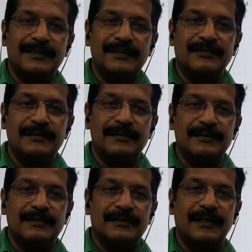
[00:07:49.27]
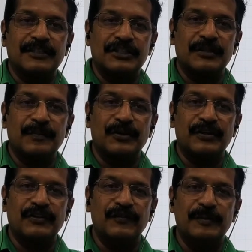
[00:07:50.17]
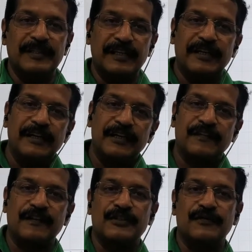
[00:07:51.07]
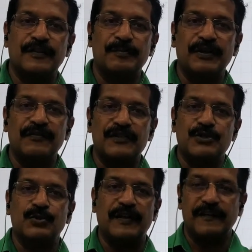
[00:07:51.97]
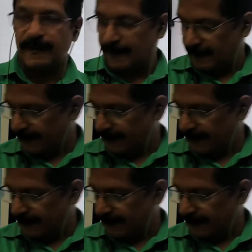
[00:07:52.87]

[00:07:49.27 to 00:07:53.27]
That Cartesian product will be the intersection of the previous two cases.